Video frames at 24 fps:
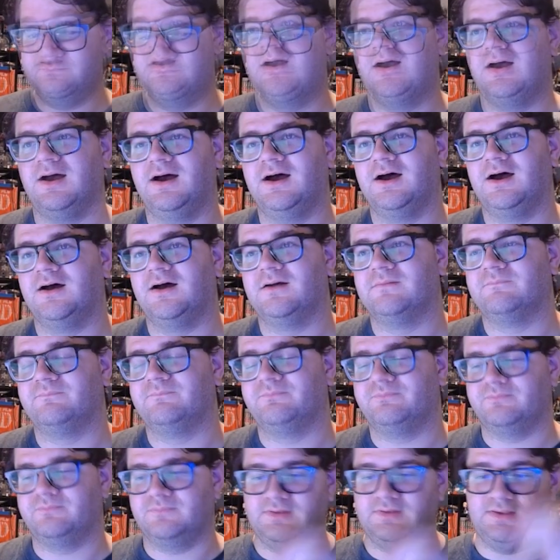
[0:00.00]

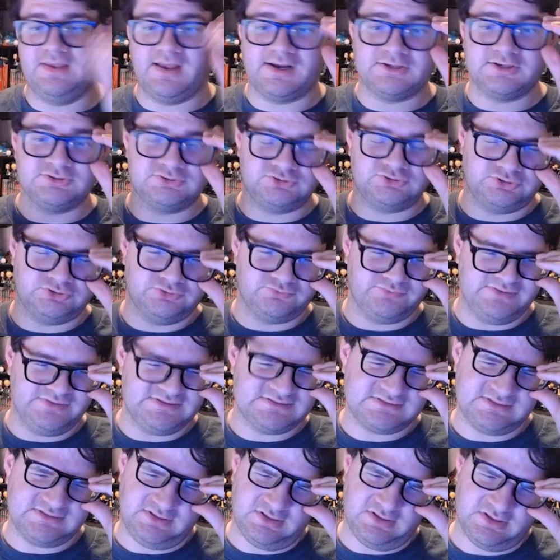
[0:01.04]
He had good
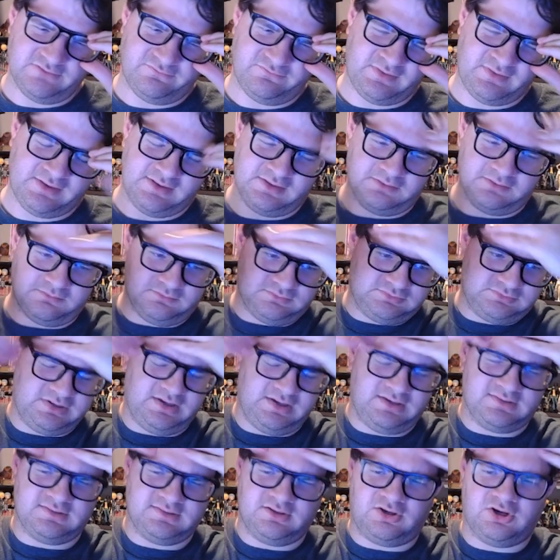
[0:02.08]
reasoning of
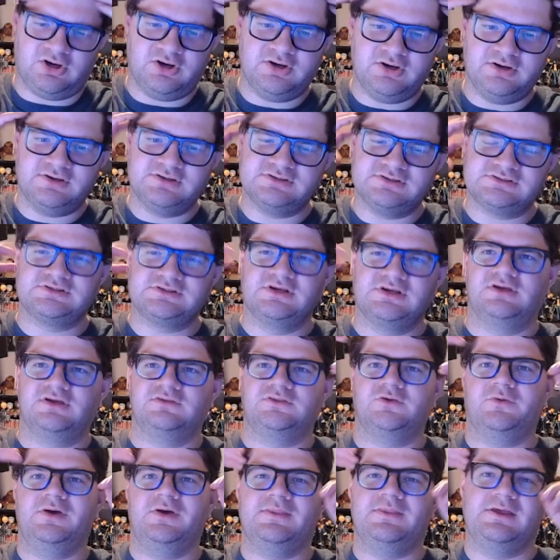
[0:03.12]
taking the cars,
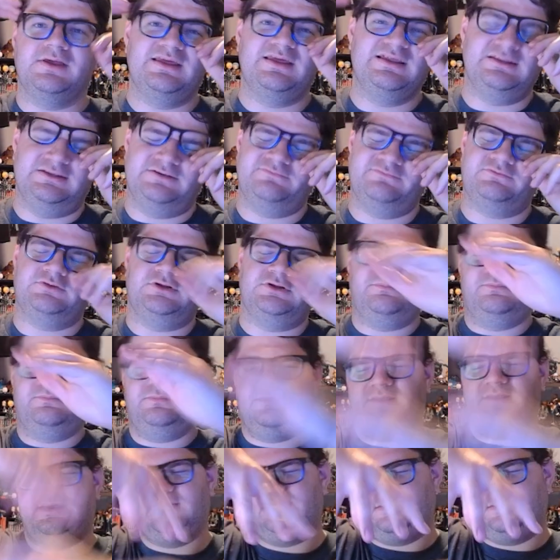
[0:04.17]
the way that he lifted up
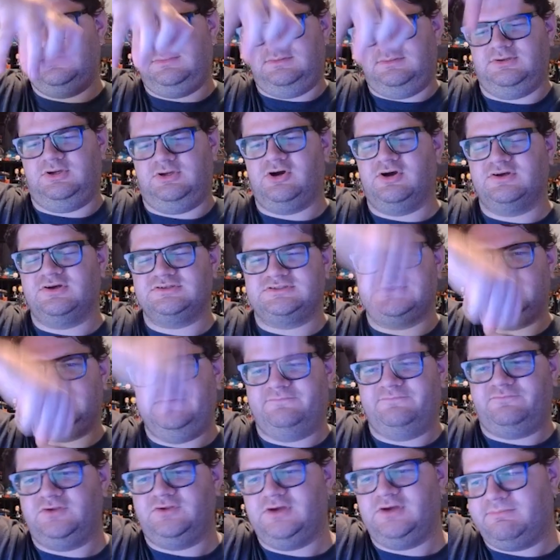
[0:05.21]
the cars that
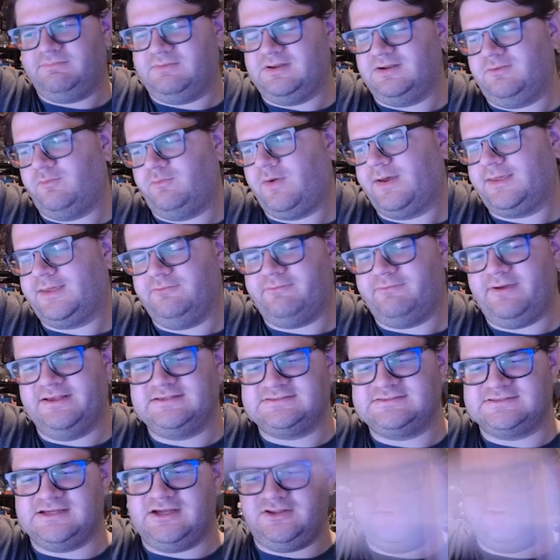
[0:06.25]
lift up, kind of wacky race
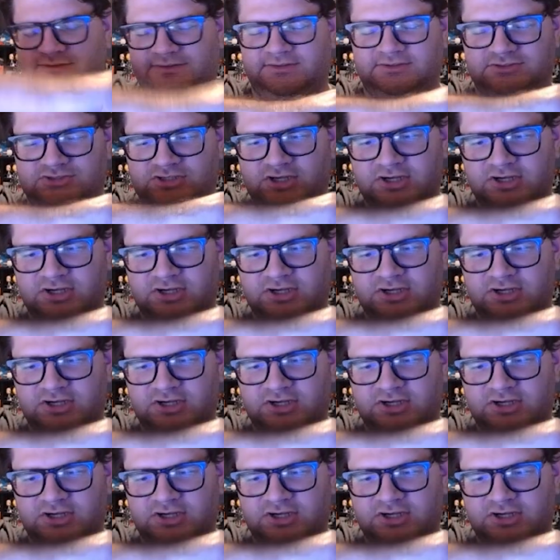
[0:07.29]
style, and then